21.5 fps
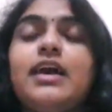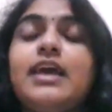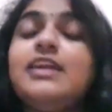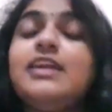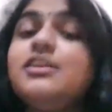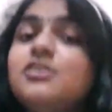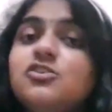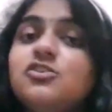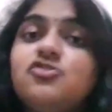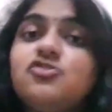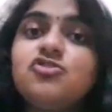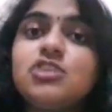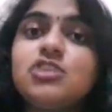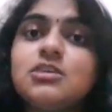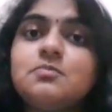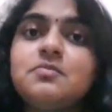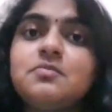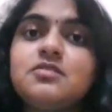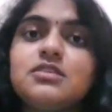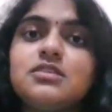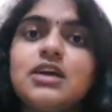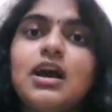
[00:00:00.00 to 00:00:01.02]

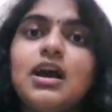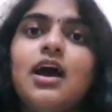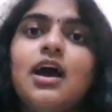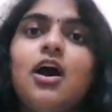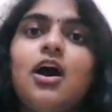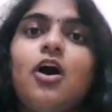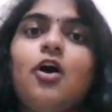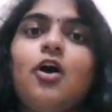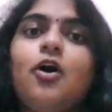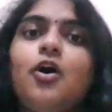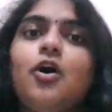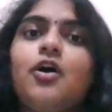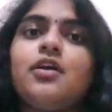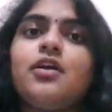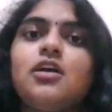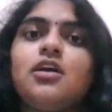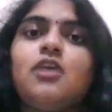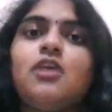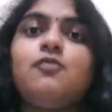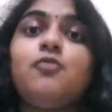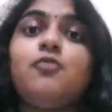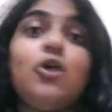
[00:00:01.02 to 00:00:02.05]
internships or
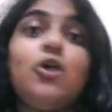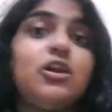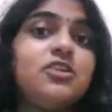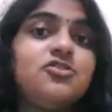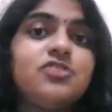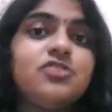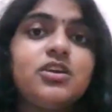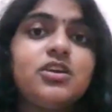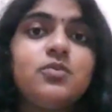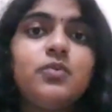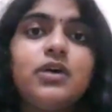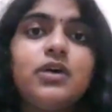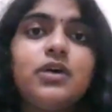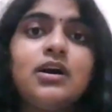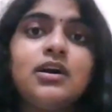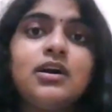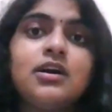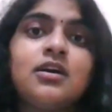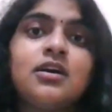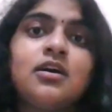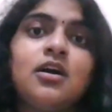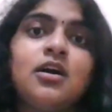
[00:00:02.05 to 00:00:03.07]
voluntary
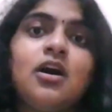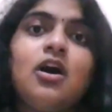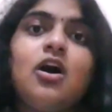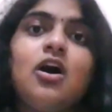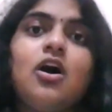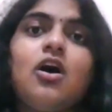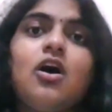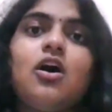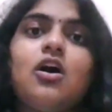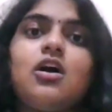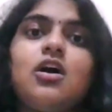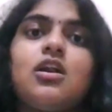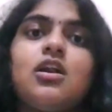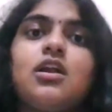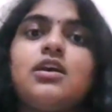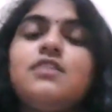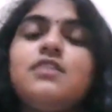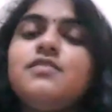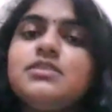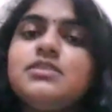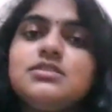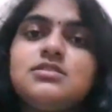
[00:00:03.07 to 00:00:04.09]
work or
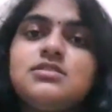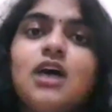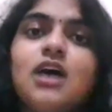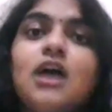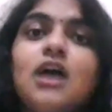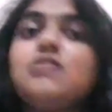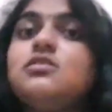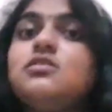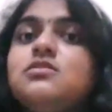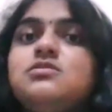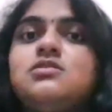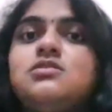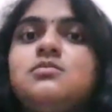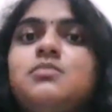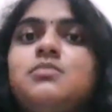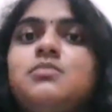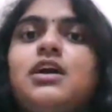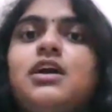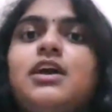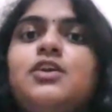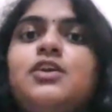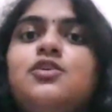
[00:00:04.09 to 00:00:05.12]
even other some
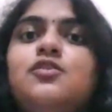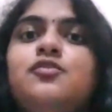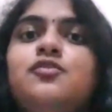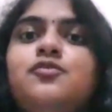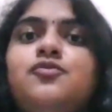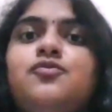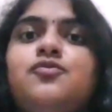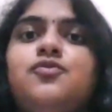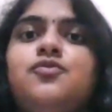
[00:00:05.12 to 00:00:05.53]
kind of